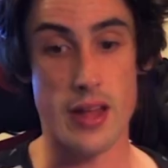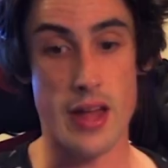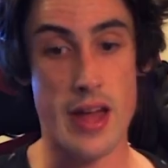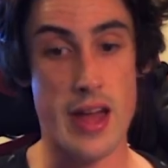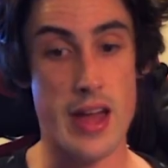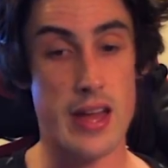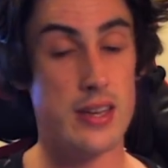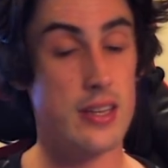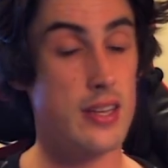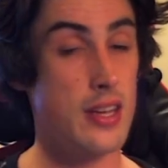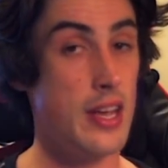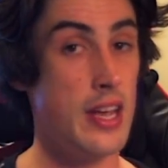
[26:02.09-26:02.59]

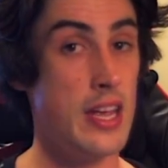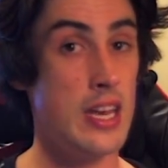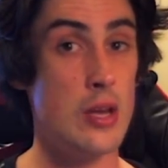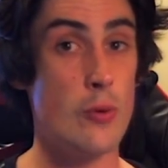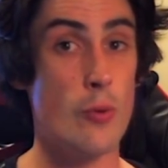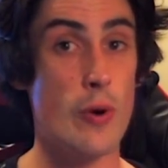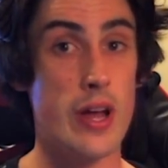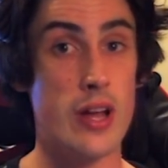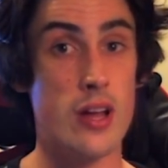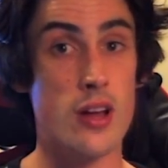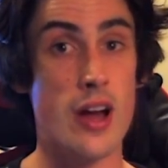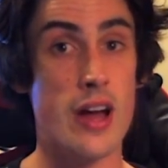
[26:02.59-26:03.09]
And
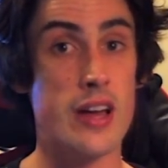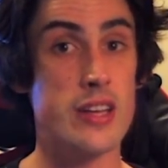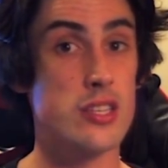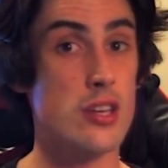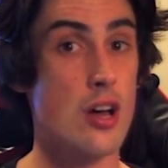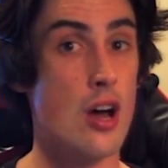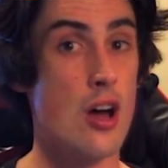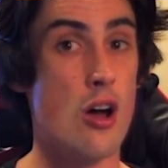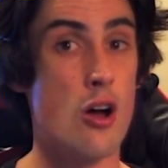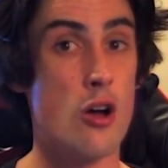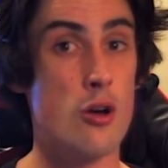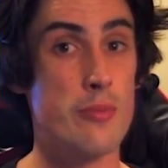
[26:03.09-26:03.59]
anyway guys,
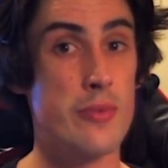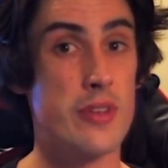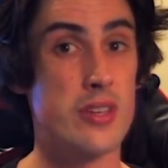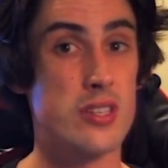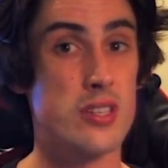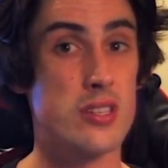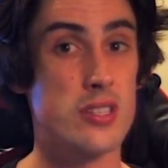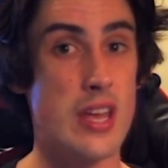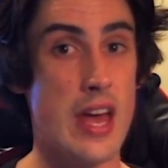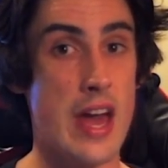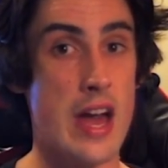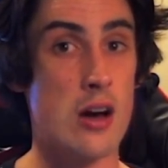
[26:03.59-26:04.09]
I hope this
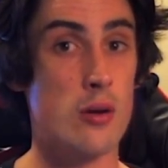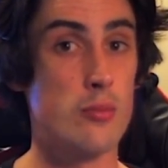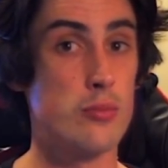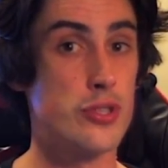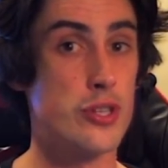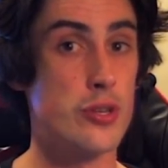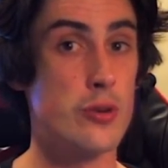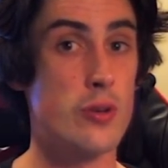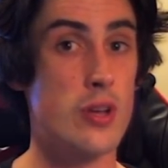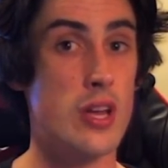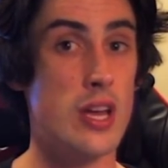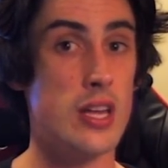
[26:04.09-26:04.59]
has helped
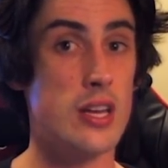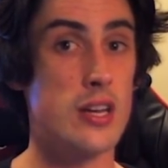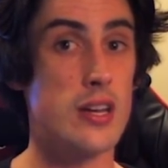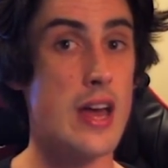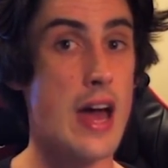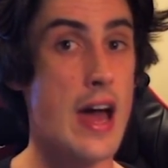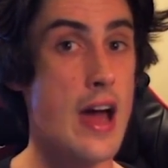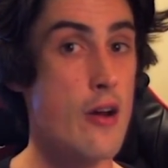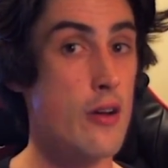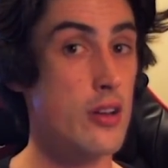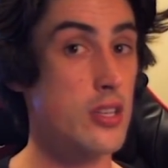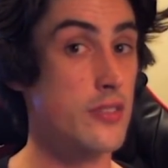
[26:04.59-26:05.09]
you get an
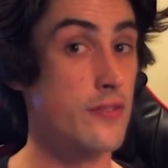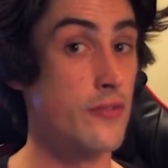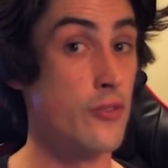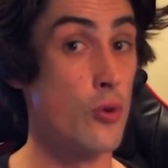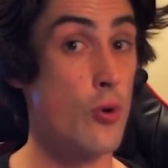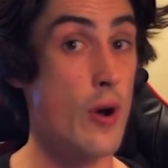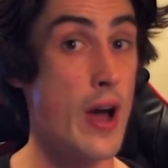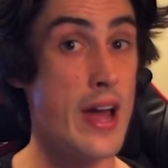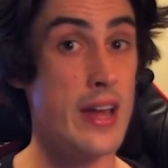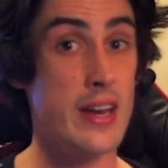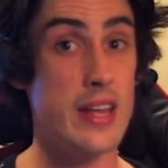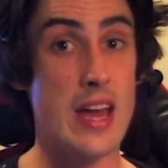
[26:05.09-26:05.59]
RX
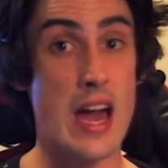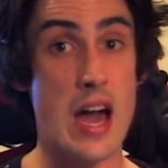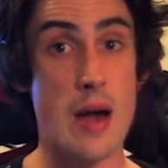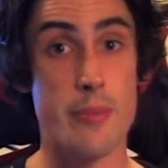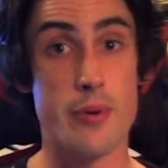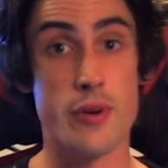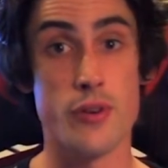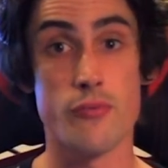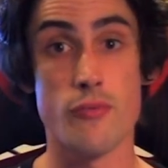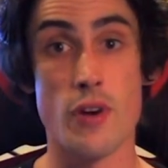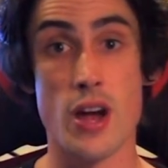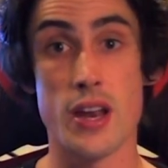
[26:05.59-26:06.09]
480 up
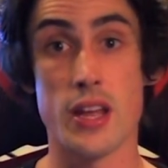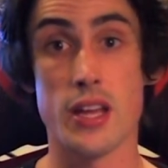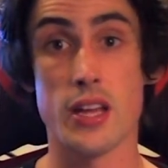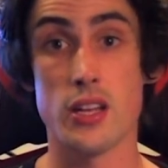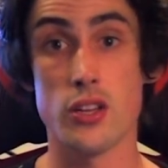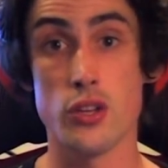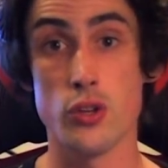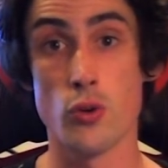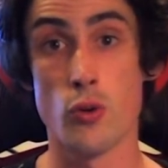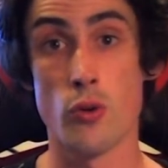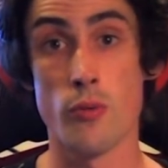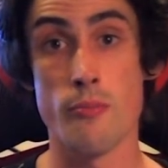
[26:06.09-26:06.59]
and running
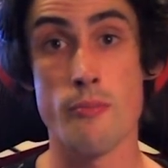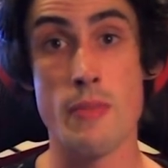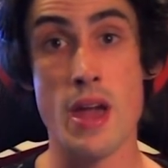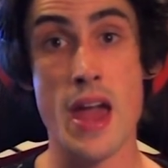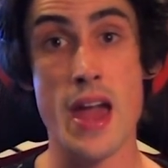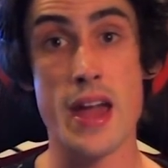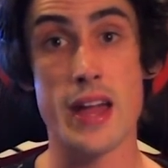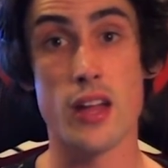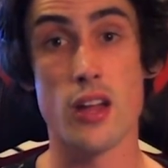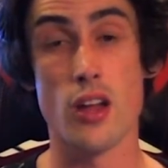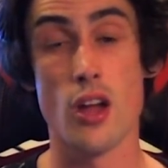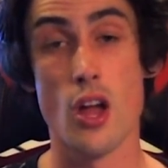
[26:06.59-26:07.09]
in your
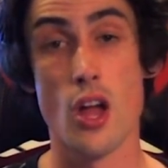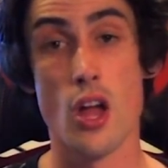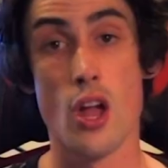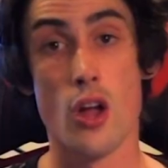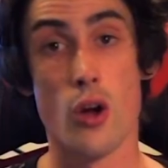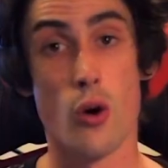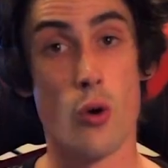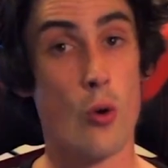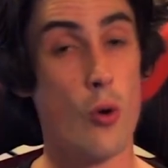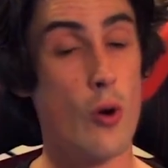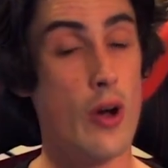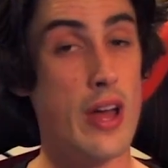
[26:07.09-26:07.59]
Mac,
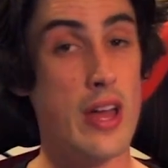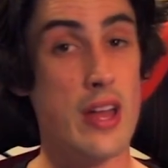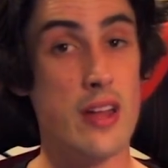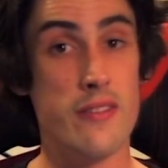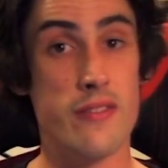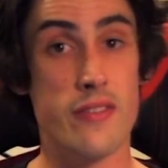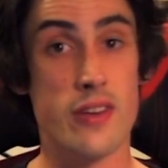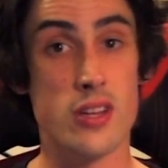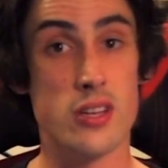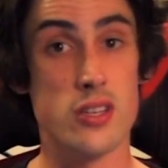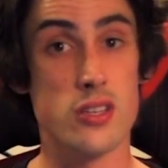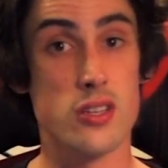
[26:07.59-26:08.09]
or
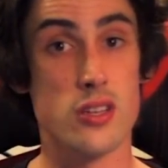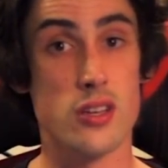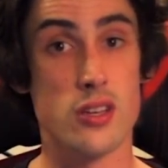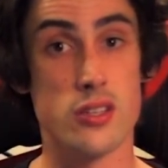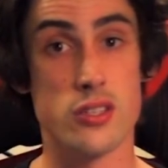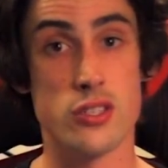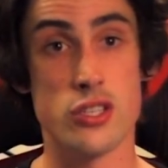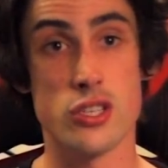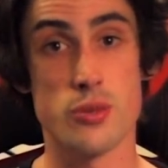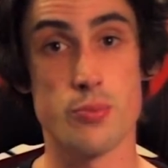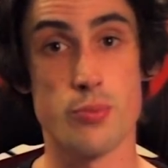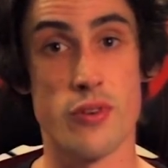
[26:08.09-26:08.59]
even
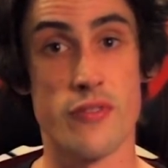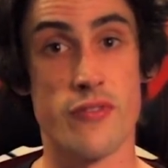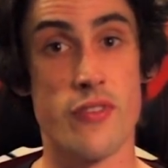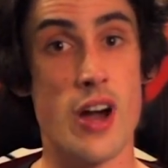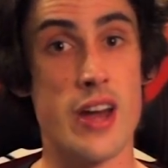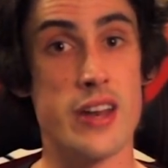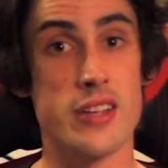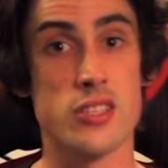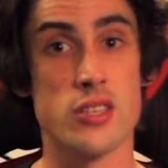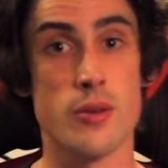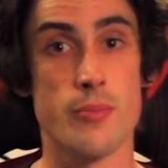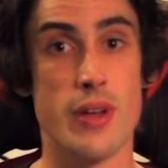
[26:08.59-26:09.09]
just
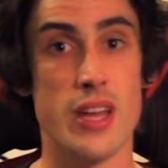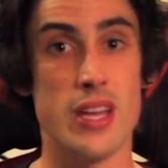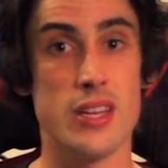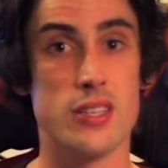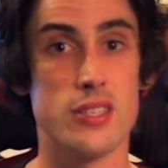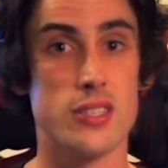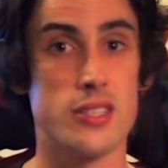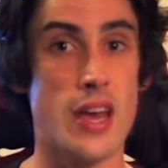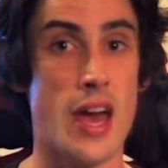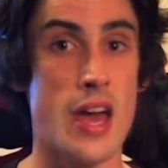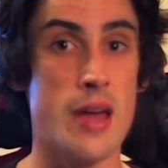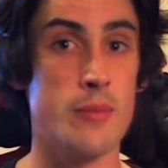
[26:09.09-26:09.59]
provided some
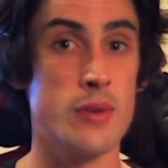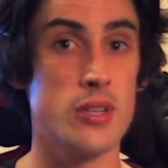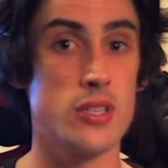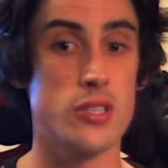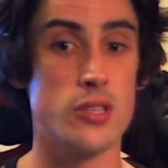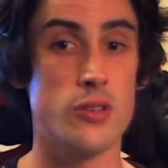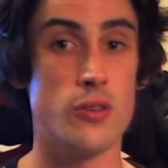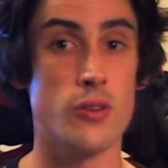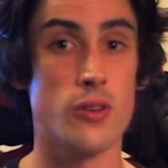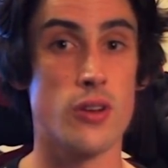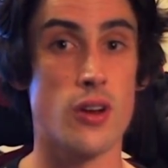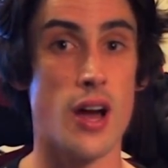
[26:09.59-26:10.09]
entertainment
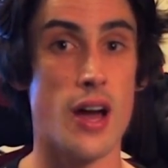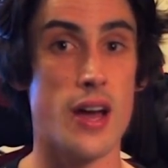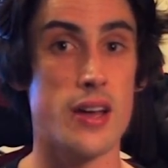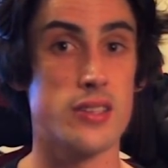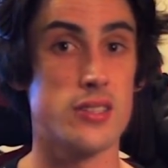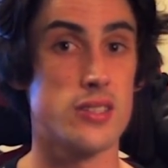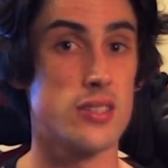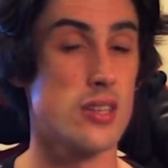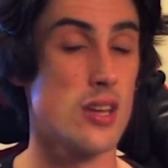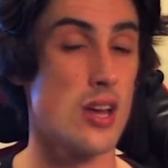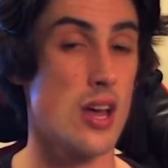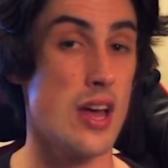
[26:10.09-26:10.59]
to you
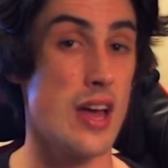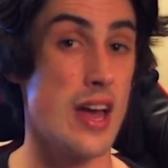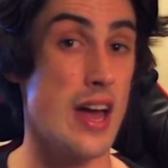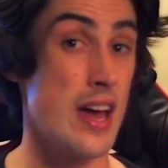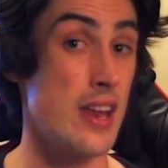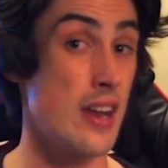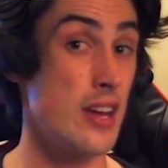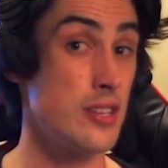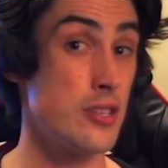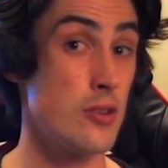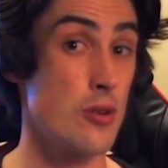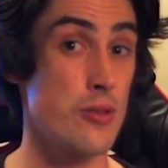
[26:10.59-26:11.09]
guys.
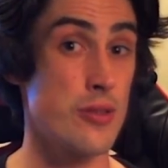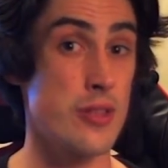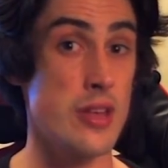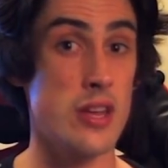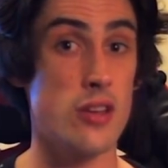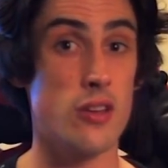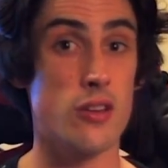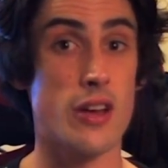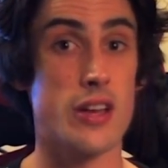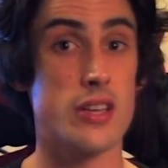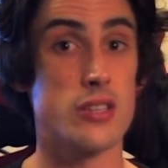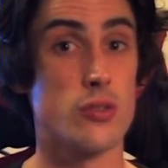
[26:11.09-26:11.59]
And I do thank
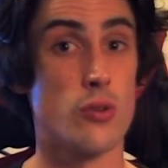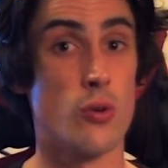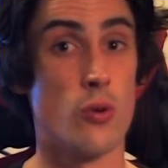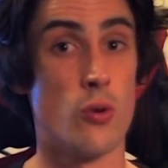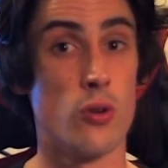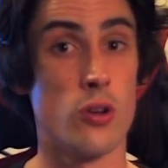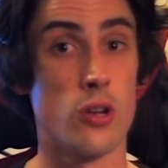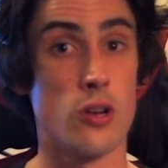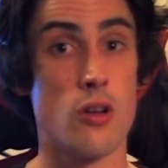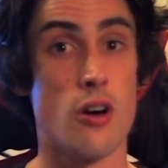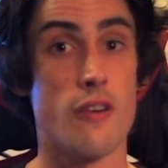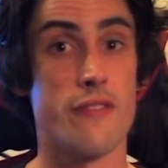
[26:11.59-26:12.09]
you guys
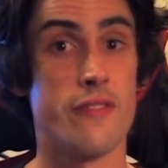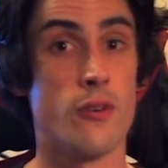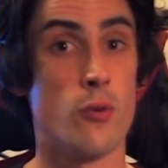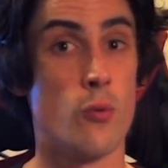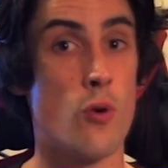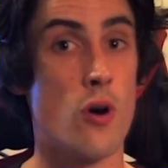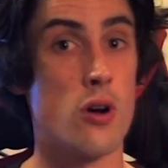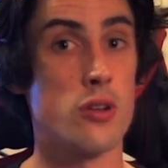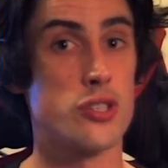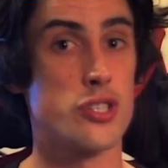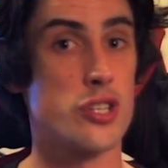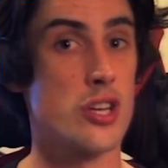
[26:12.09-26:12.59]
all a lot for
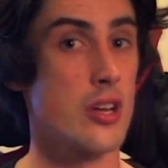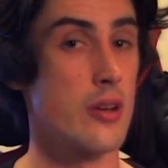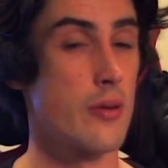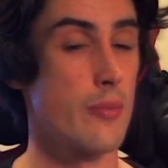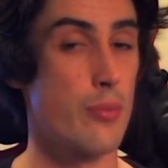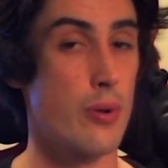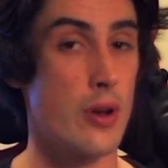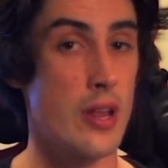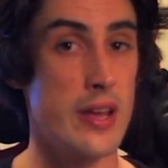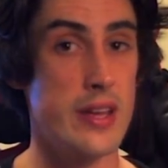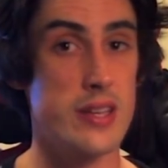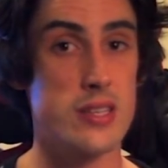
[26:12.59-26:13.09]
watching.
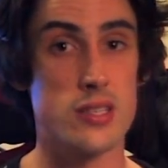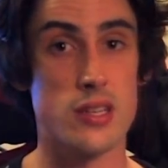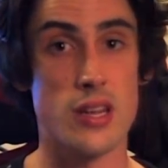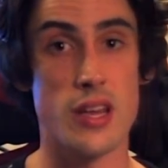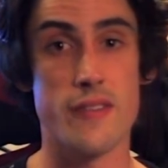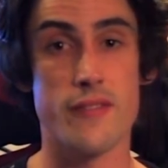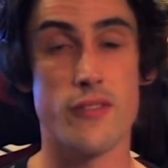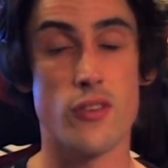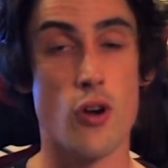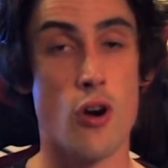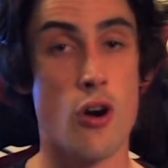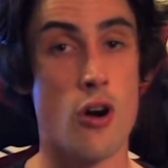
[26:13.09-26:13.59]
Please
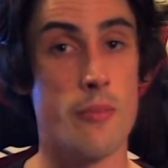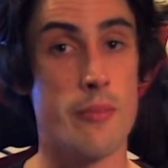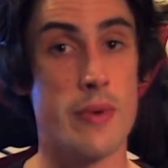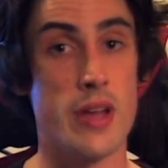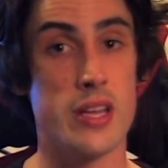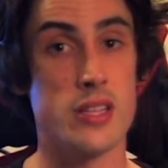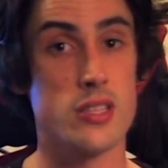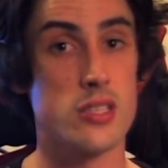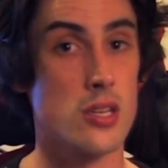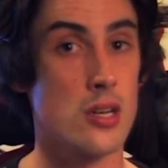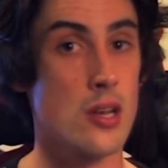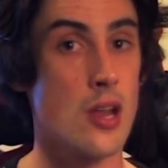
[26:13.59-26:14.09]
leave
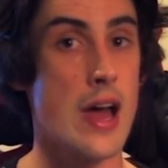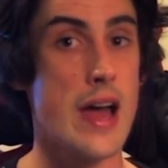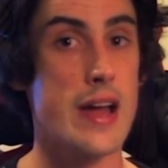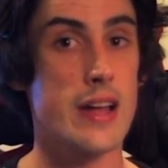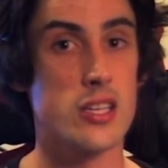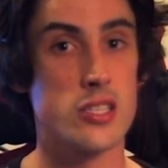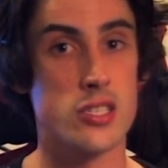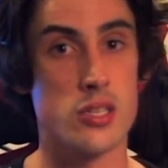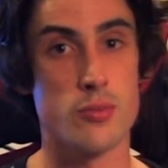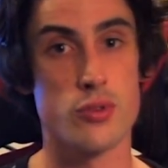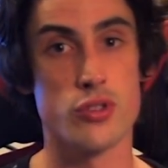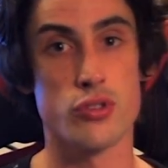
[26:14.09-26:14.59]
comments, like,
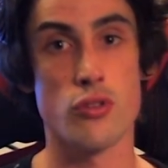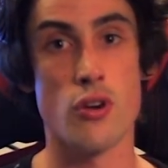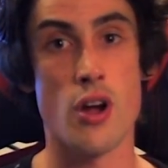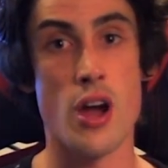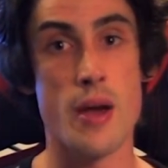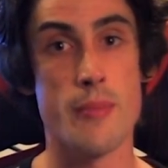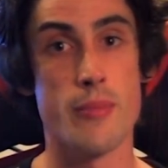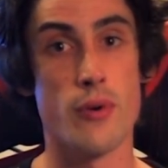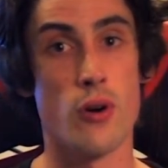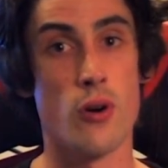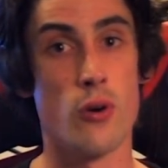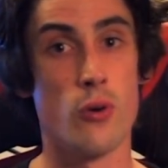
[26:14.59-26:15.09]

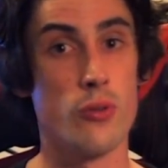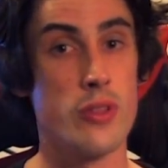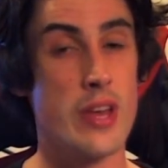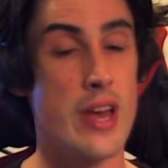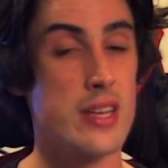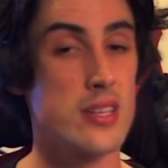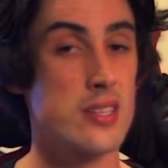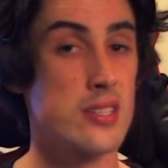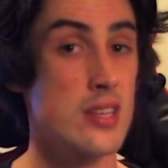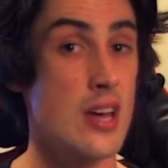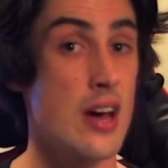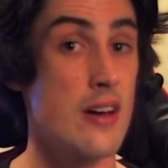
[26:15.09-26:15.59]
subscribe, all
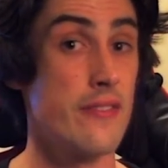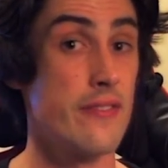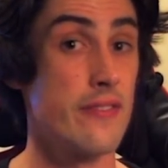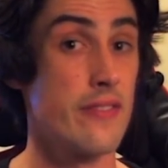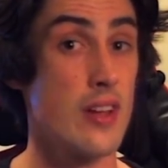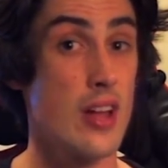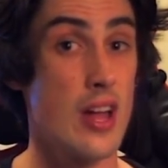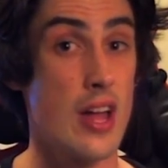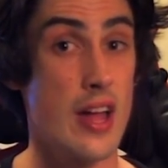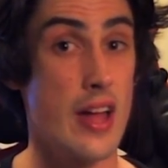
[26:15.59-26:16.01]
that stuff.